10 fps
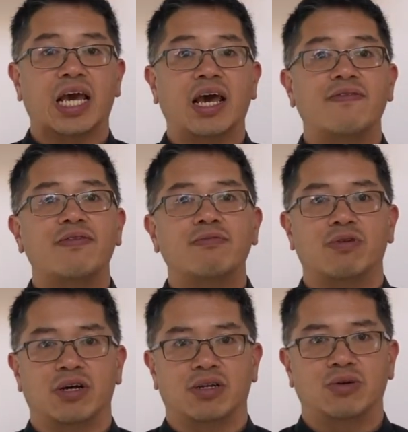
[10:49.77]

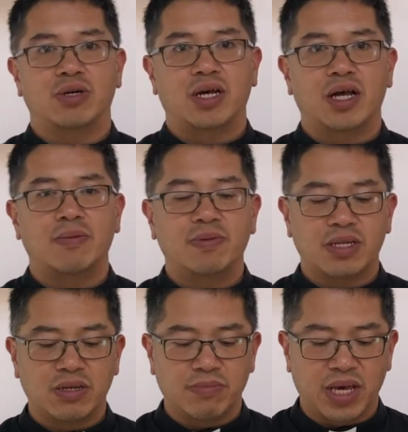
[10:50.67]
everyone who
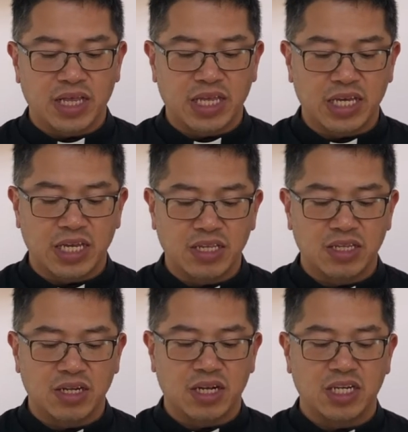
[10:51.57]
helped to make the
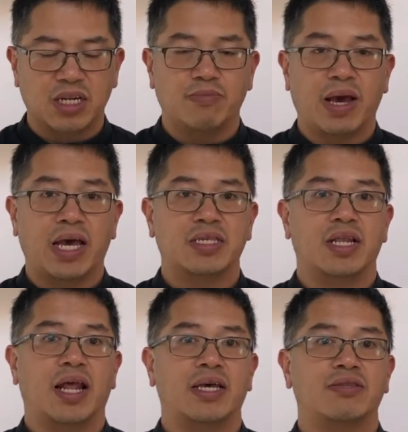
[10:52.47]
installation Mass
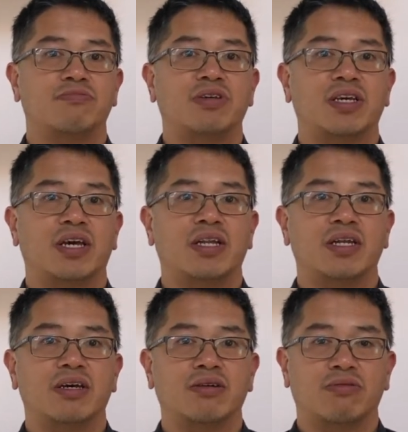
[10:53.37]
last weekend
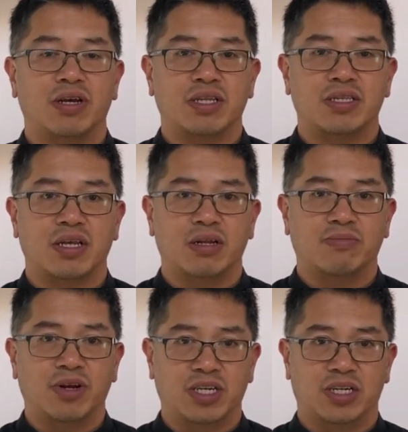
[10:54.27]
a great
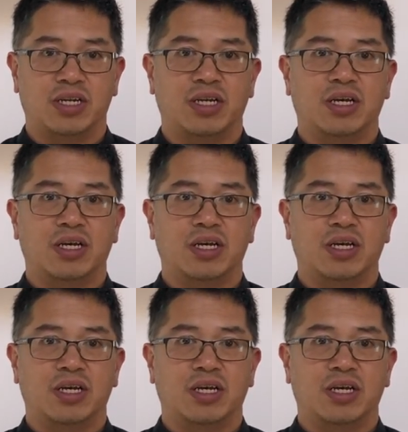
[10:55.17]
celebration.